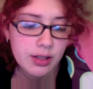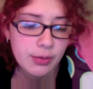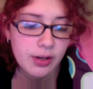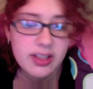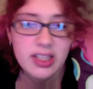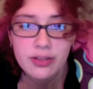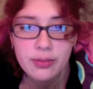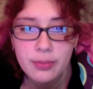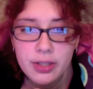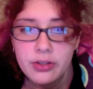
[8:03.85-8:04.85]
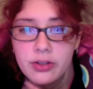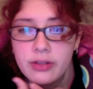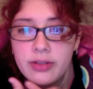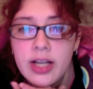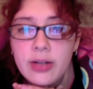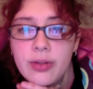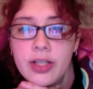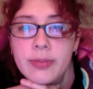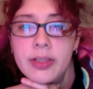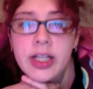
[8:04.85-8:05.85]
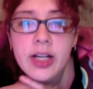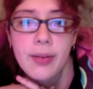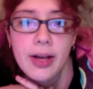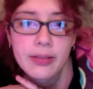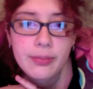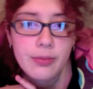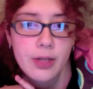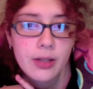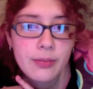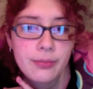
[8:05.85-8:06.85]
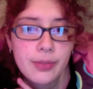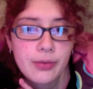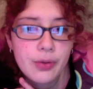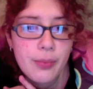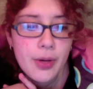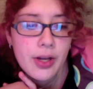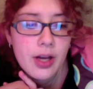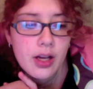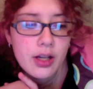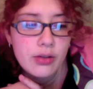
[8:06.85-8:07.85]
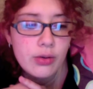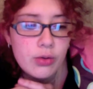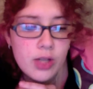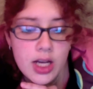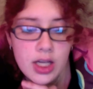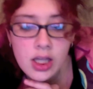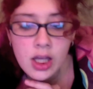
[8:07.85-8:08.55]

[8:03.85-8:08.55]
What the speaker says: probably take some pictures of it. I don't think I'm gonna get it back before Tuesday.